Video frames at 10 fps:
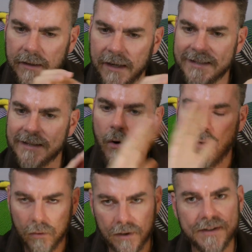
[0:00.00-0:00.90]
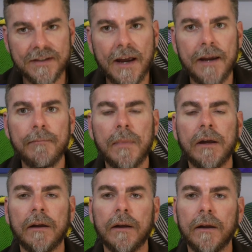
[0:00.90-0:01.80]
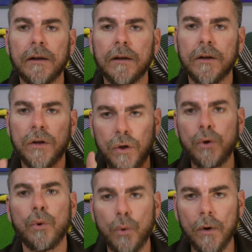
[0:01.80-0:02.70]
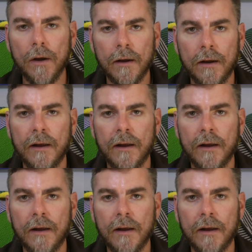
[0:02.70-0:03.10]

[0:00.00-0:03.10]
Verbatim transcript: it's all the same hue.